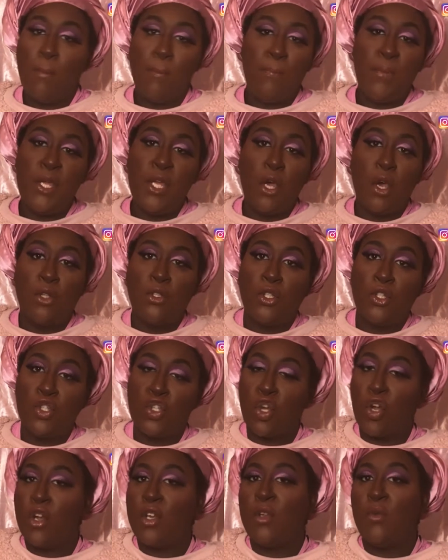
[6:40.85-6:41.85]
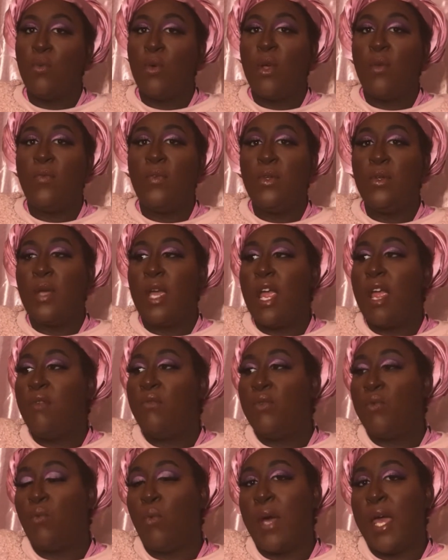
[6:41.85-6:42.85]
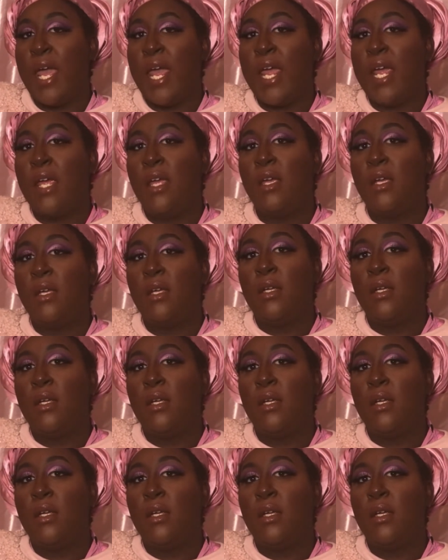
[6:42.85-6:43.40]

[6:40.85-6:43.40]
be on the journey with you every way.